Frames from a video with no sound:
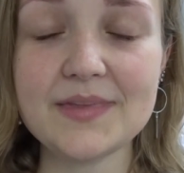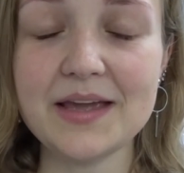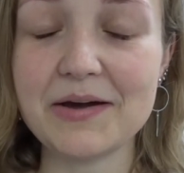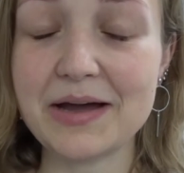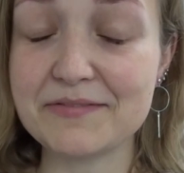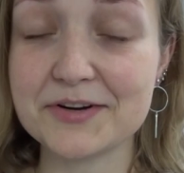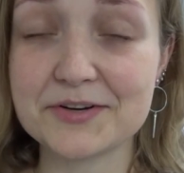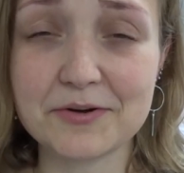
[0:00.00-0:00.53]

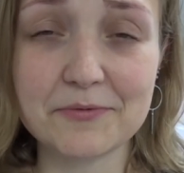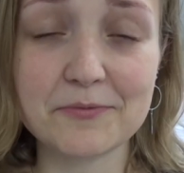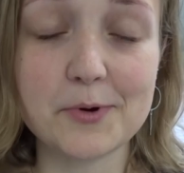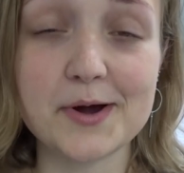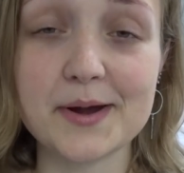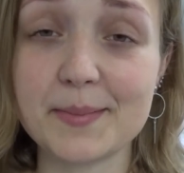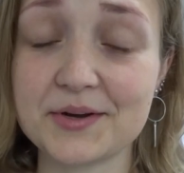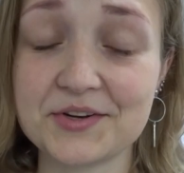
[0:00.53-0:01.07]
However, don't
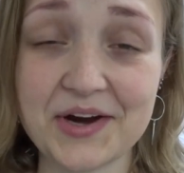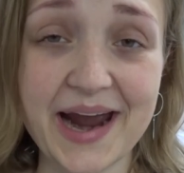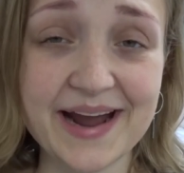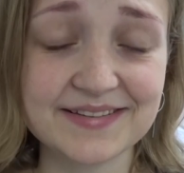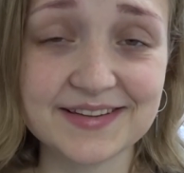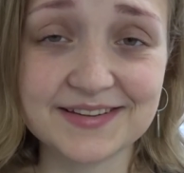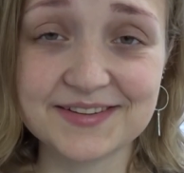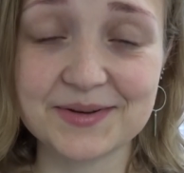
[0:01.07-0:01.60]
worry about your
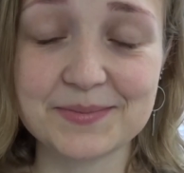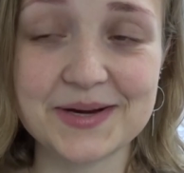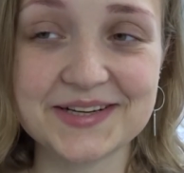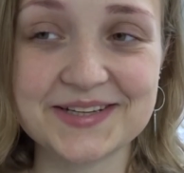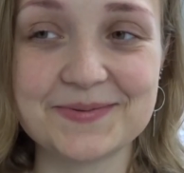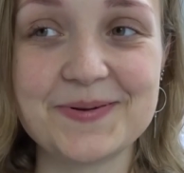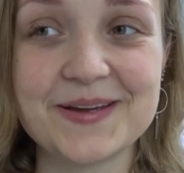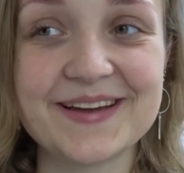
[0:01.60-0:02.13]
accent too
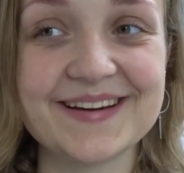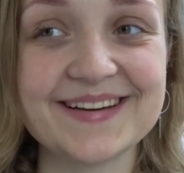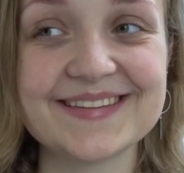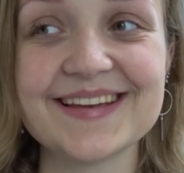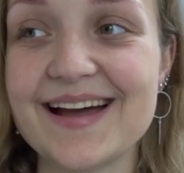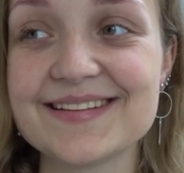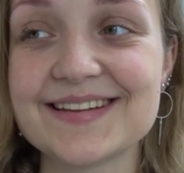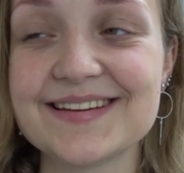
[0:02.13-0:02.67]
much,
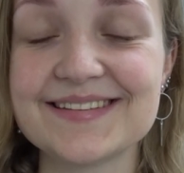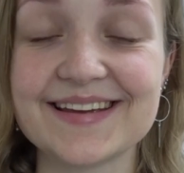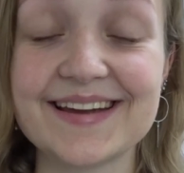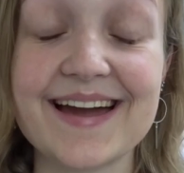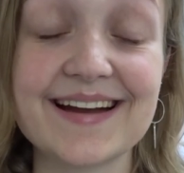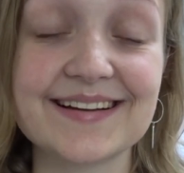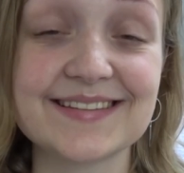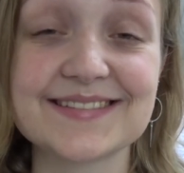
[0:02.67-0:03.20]
because as they
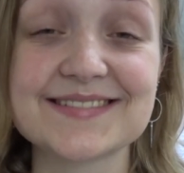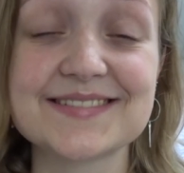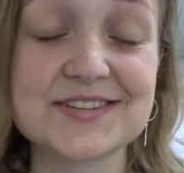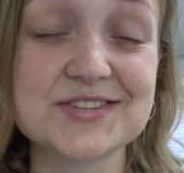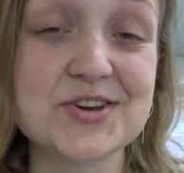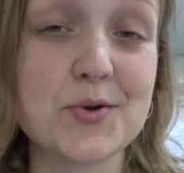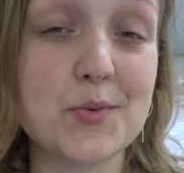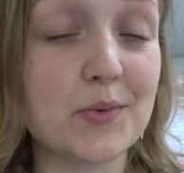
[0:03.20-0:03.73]
say, accents
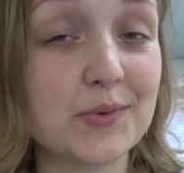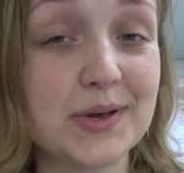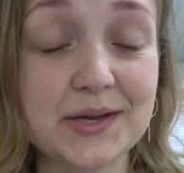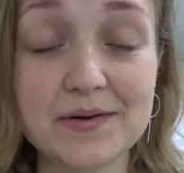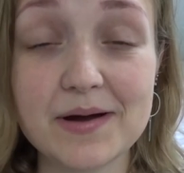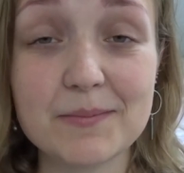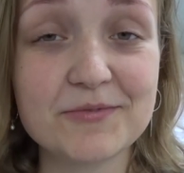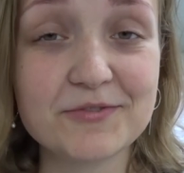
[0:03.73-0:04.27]
just show where
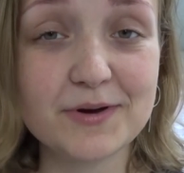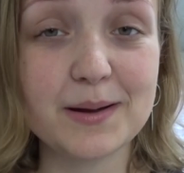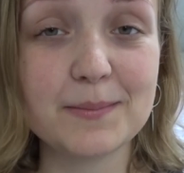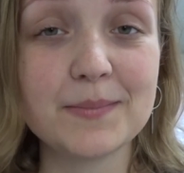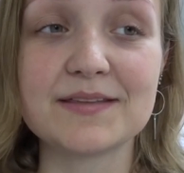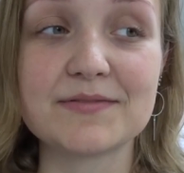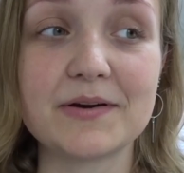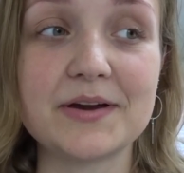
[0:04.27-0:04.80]
you come
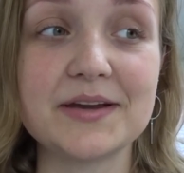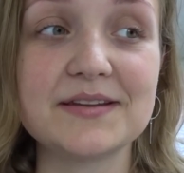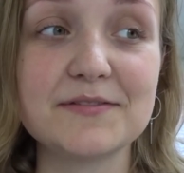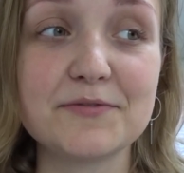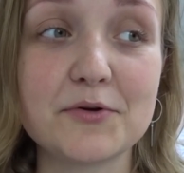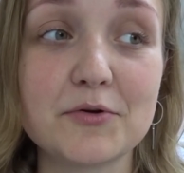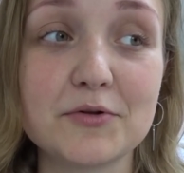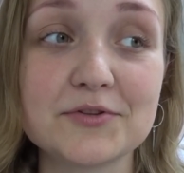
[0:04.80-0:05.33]
from. It's very
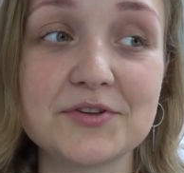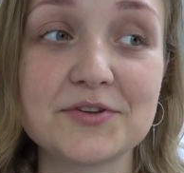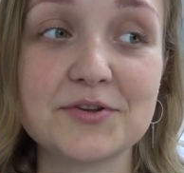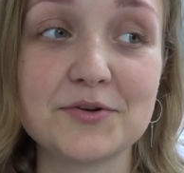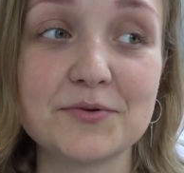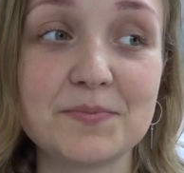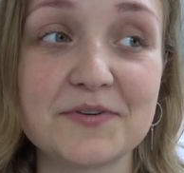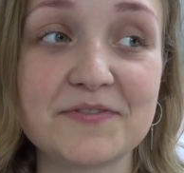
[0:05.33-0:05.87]
difficult
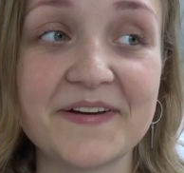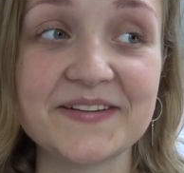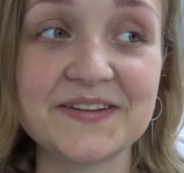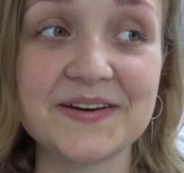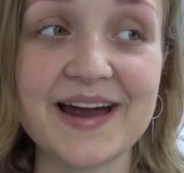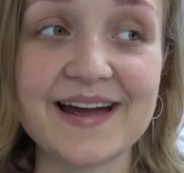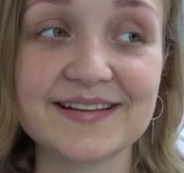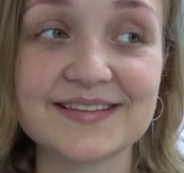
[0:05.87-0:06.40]
to perfect
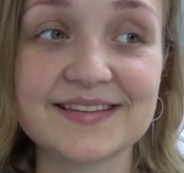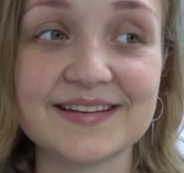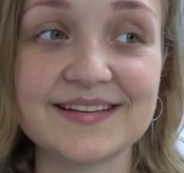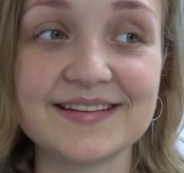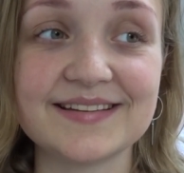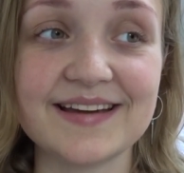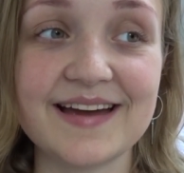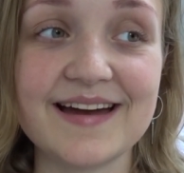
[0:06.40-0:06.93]
your
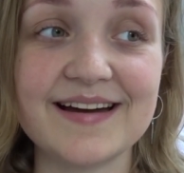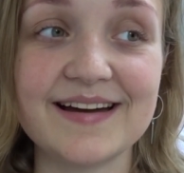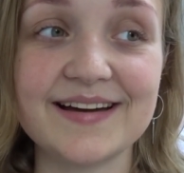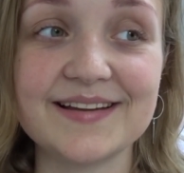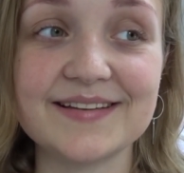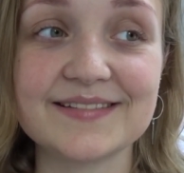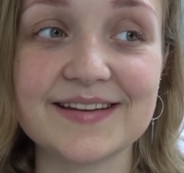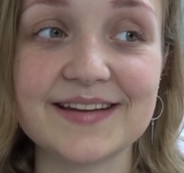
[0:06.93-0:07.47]
accent,
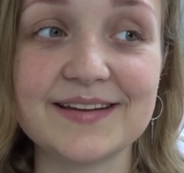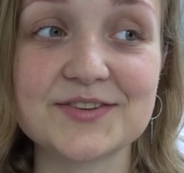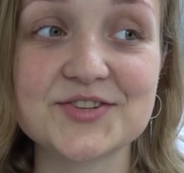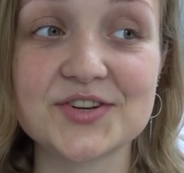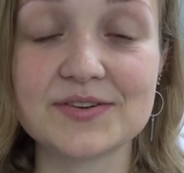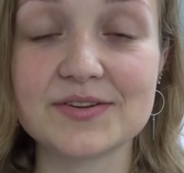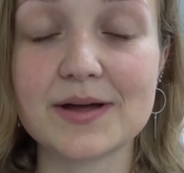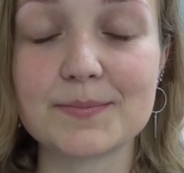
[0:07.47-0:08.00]
and it
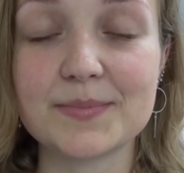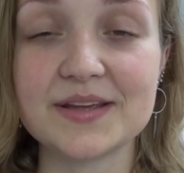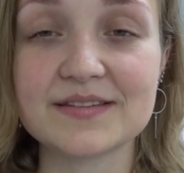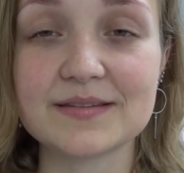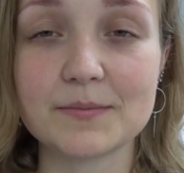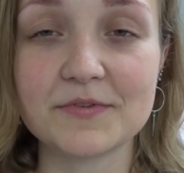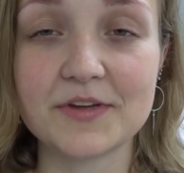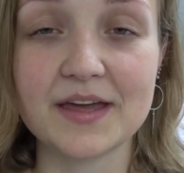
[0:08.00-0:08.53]
should not be
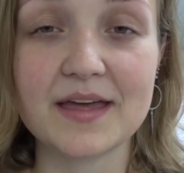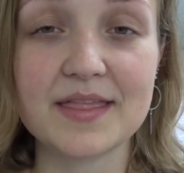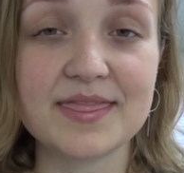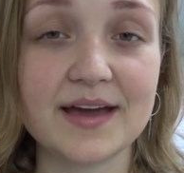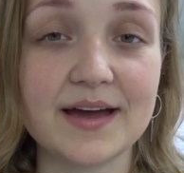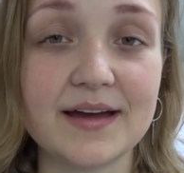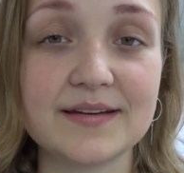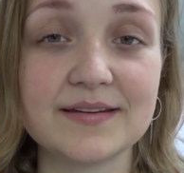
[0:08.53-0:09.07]
something
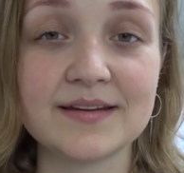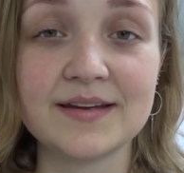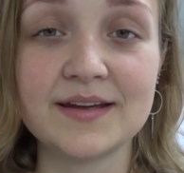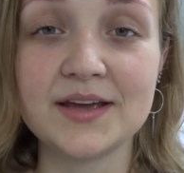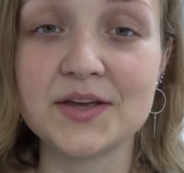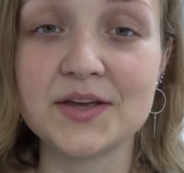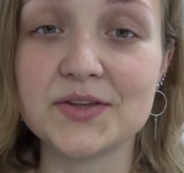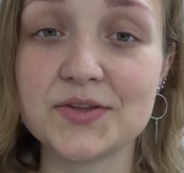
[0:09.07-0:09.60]
that
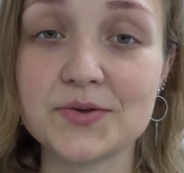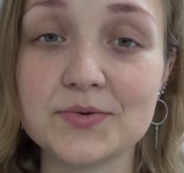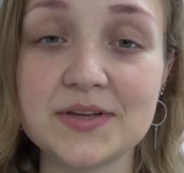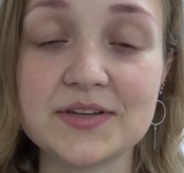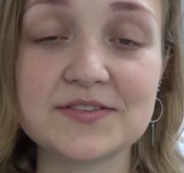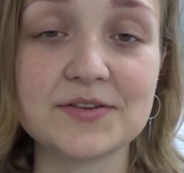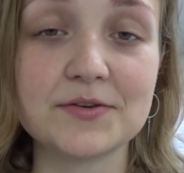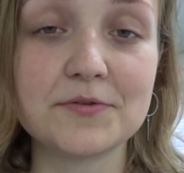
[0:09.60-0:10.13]
you
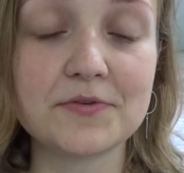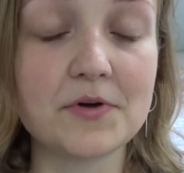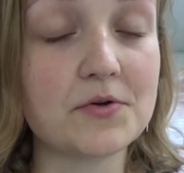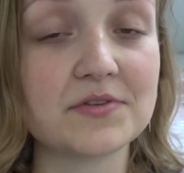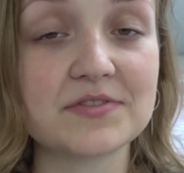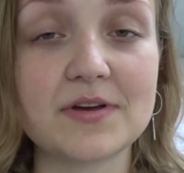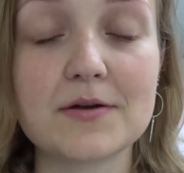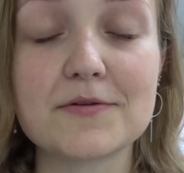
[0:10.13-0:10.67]
need to
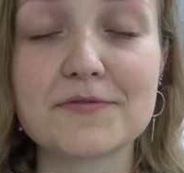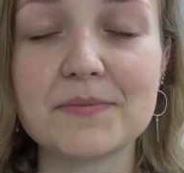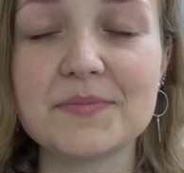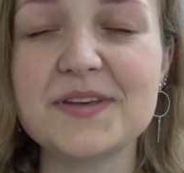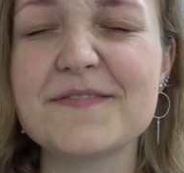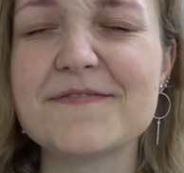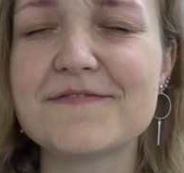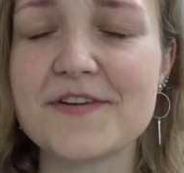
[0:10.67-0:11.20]
focus on from
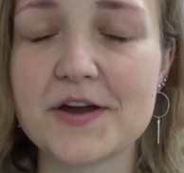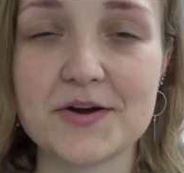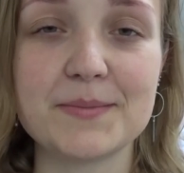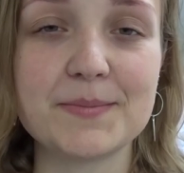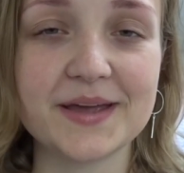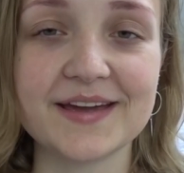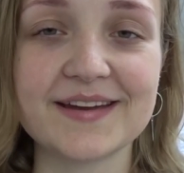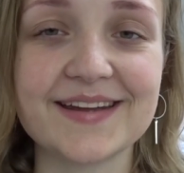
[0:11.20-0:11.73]
the very
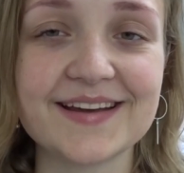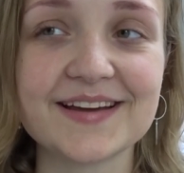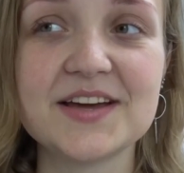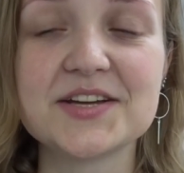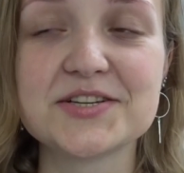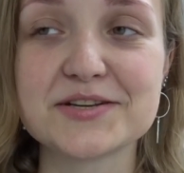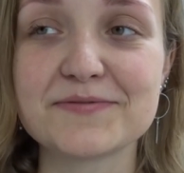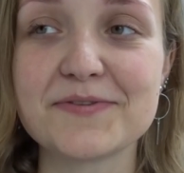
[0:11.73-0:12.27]
beginning.
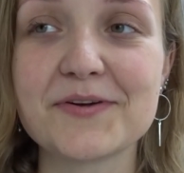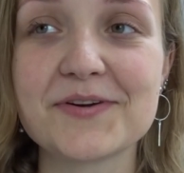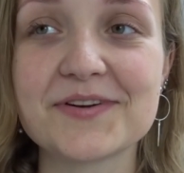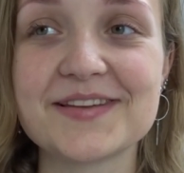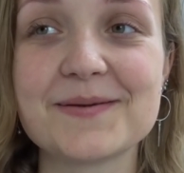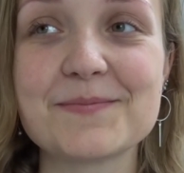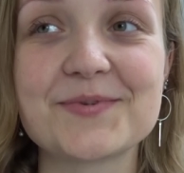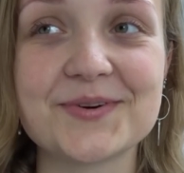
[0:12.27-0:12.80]
Just
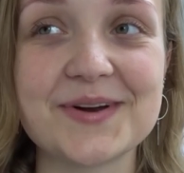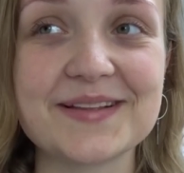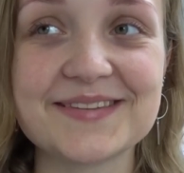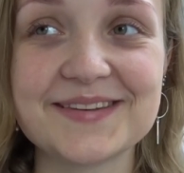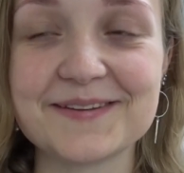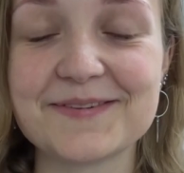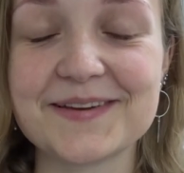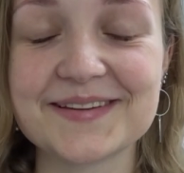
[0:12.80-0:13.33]
focus on
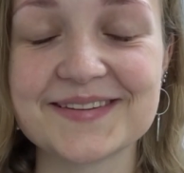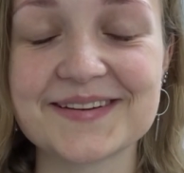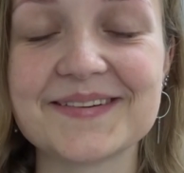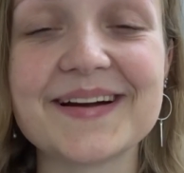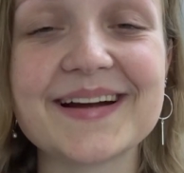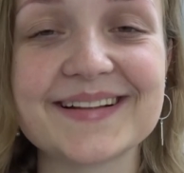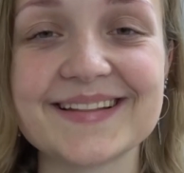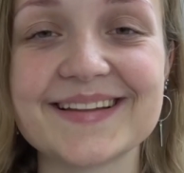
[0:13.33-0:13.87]
pronouncing things
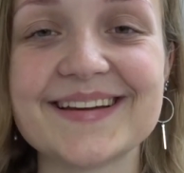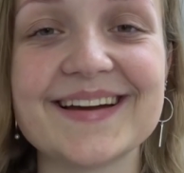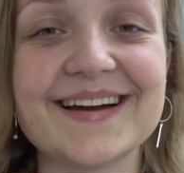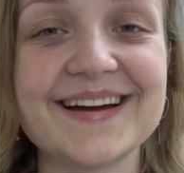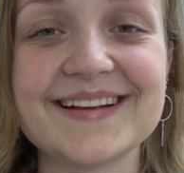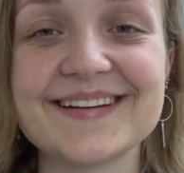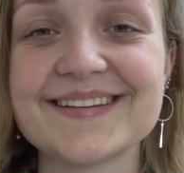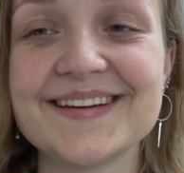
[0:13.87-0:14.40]
correctly
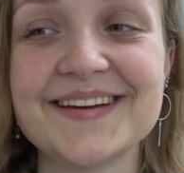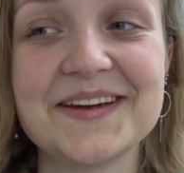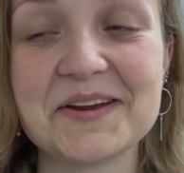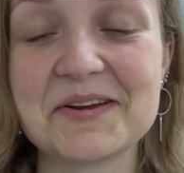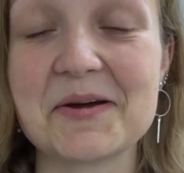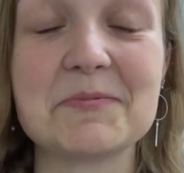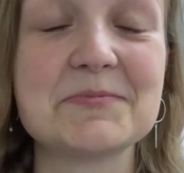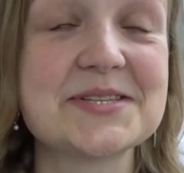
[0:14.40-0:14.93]
and,
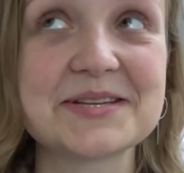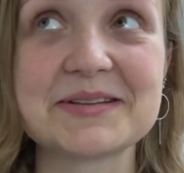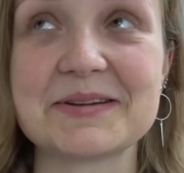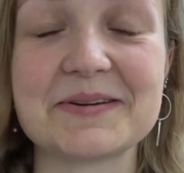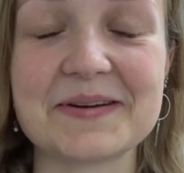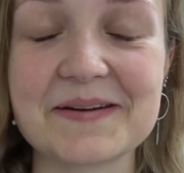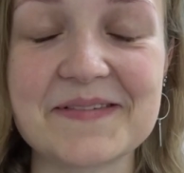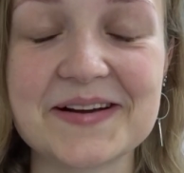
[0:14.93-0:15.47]
just
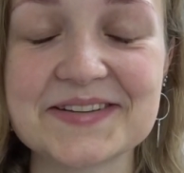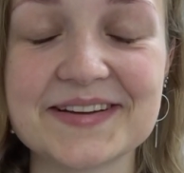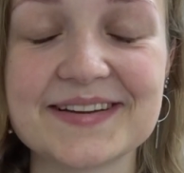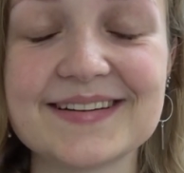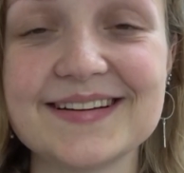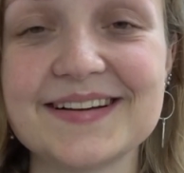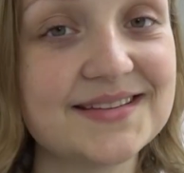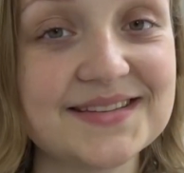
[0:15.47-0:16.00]
learning
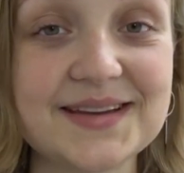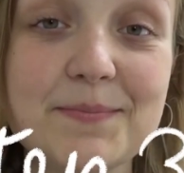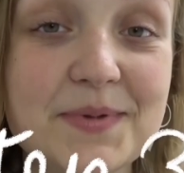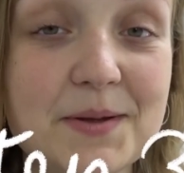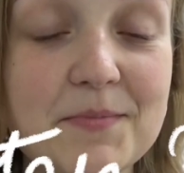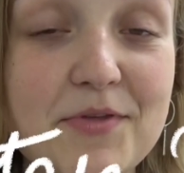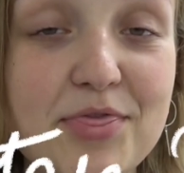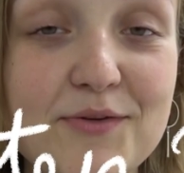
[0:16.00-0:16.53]
Russian. Step
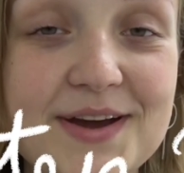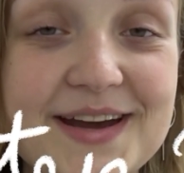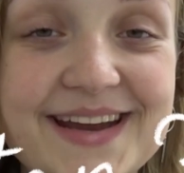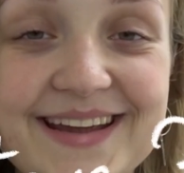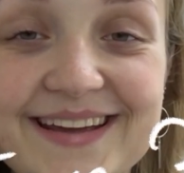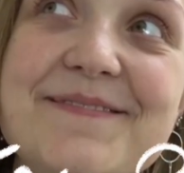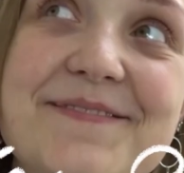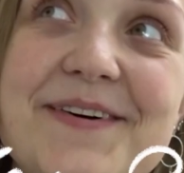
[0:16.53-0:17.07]
number
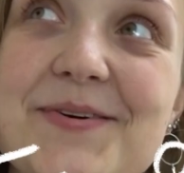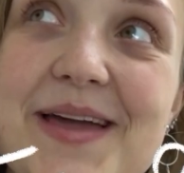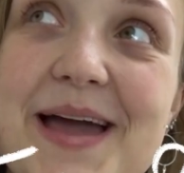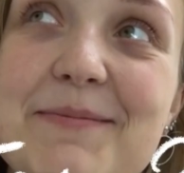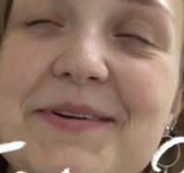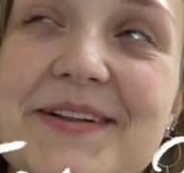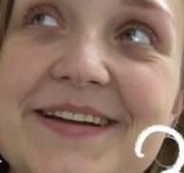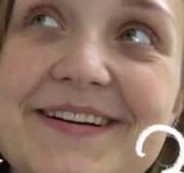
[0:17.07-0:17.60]
3,
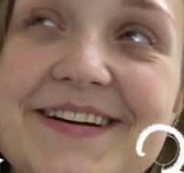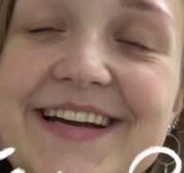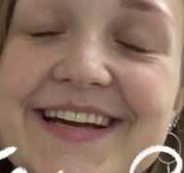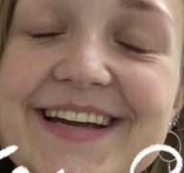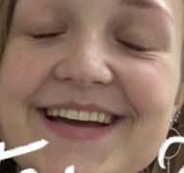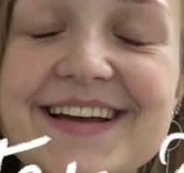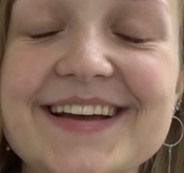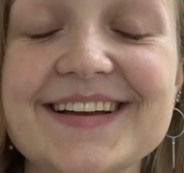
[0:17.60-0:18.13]

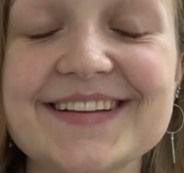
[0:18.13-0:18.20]
vocabulary.